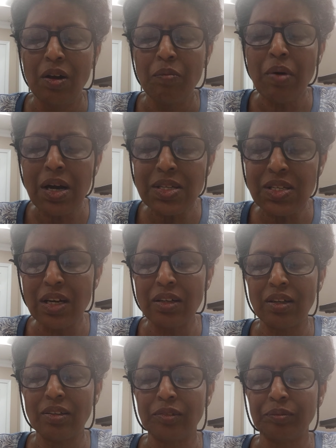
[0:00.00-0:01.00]
My
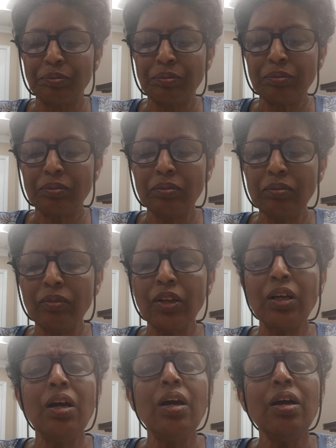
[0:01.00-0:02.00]
son,
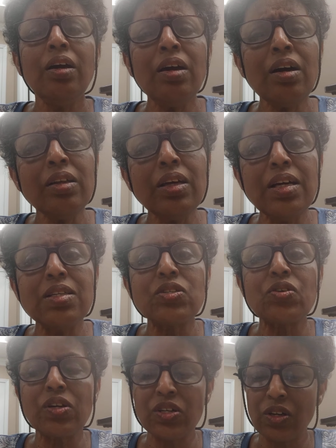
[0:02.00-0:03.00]
hear the
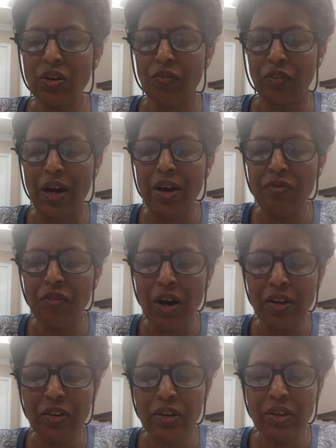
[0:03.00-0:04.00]
instruction of thy
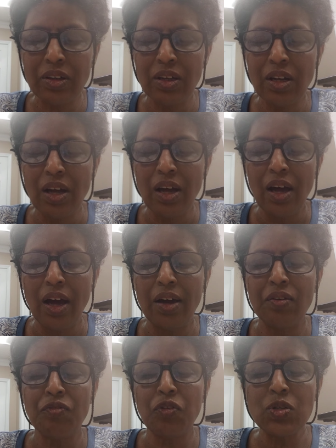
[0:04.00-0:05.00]
father,
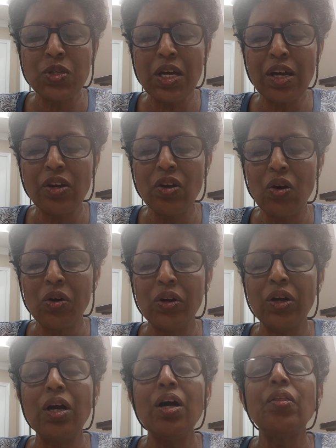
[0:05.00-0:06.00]
and forsake not
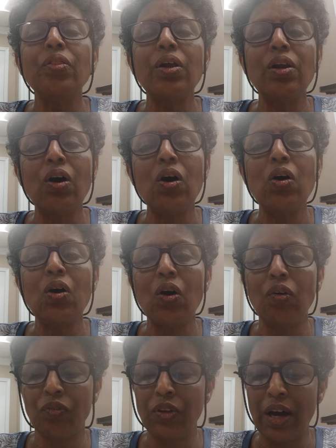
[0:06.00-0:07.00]
the law
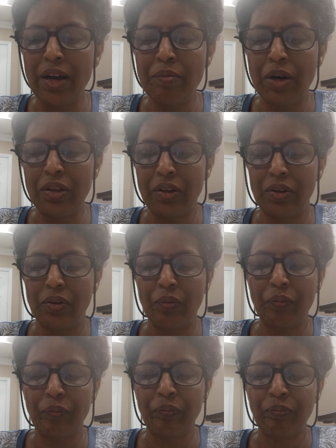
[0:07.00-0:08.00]
of thy mother.
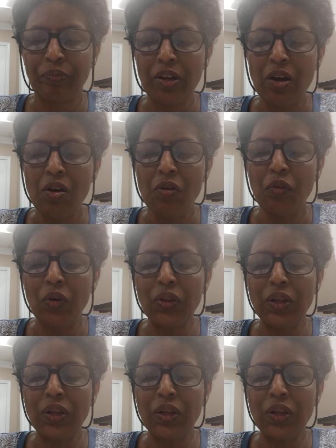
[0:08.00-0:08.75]
For